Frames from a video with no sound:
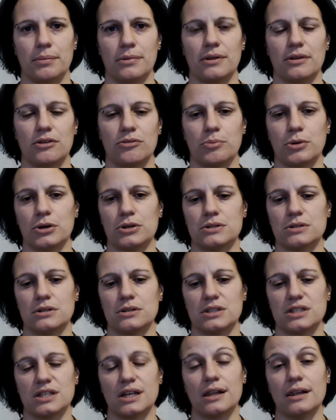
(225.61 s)
This person
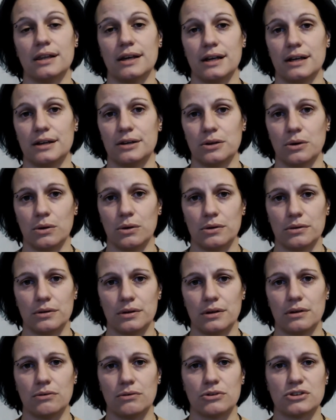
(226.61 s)
is clearly not
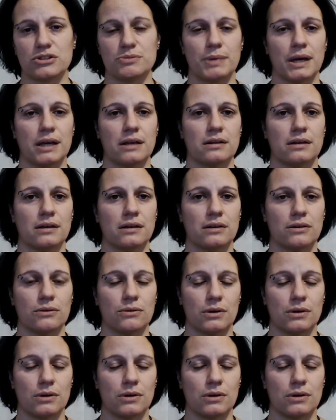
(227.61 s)
respecting you,